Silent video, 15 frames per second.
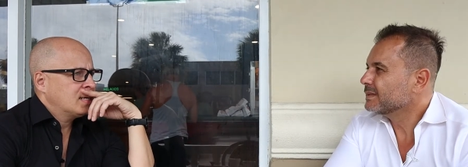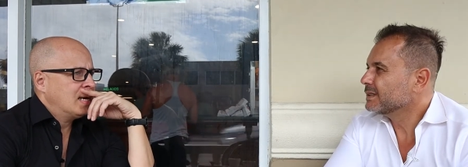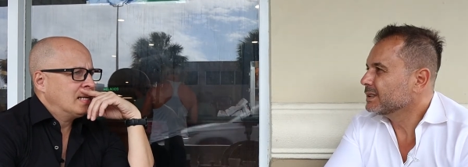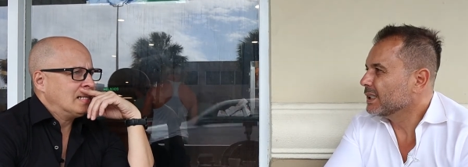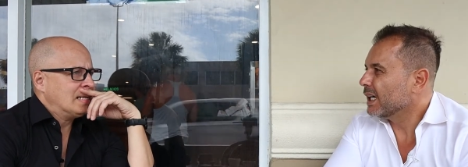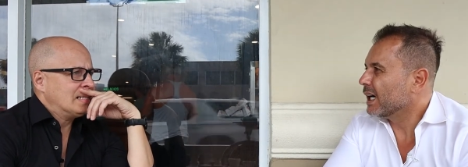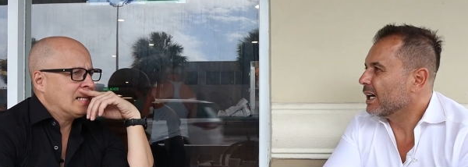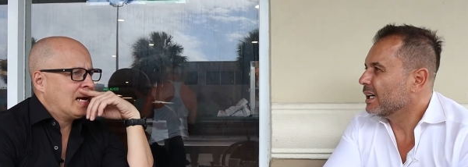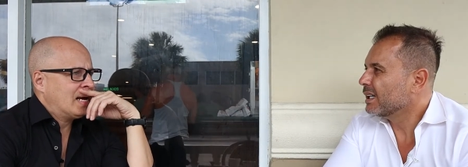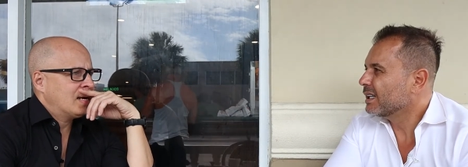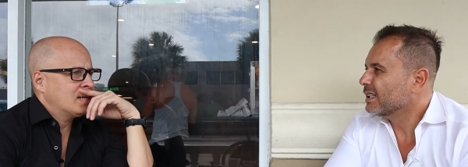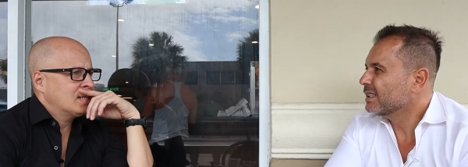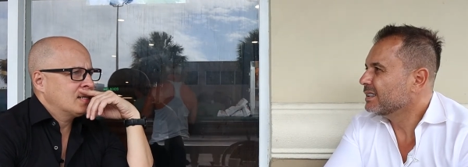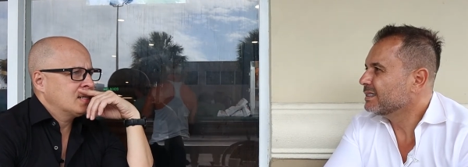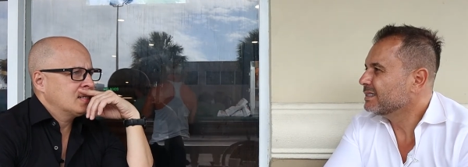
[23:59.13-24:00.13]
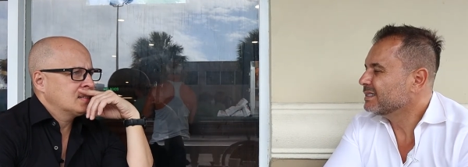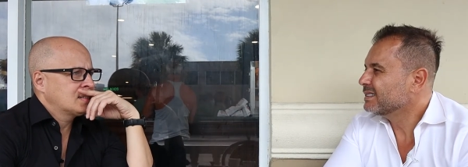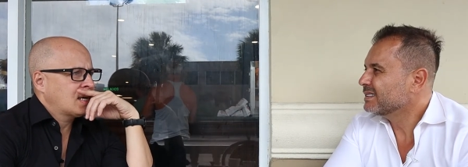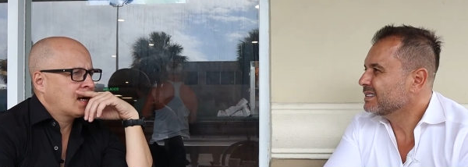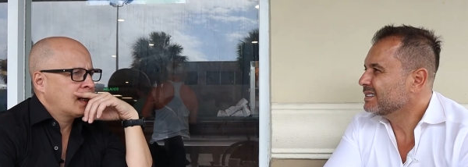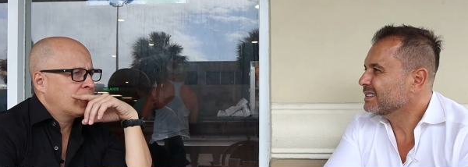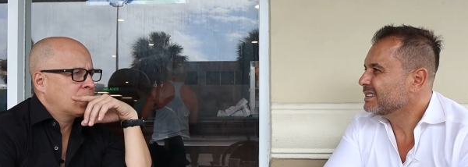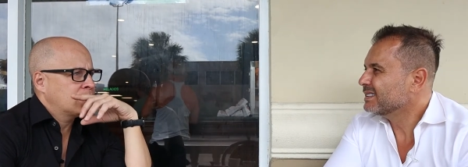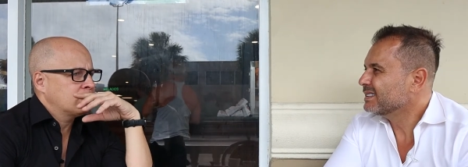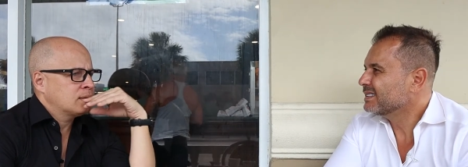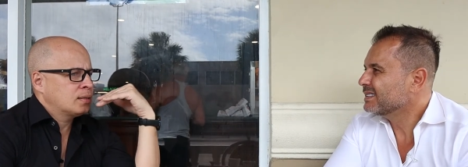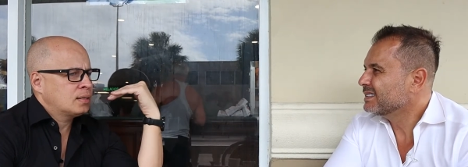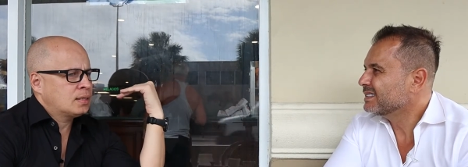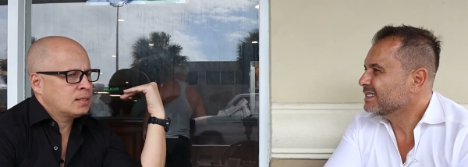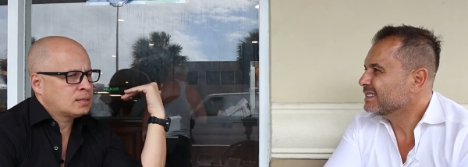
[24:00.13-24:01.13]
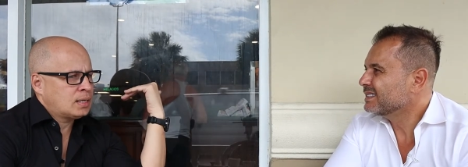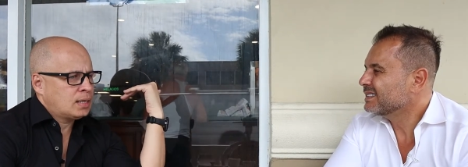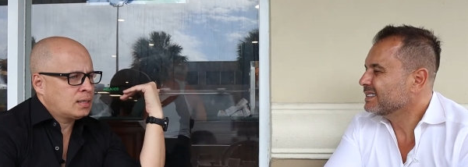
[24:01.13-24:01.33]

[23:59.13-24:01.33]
Speaker 1: and then that is uh, is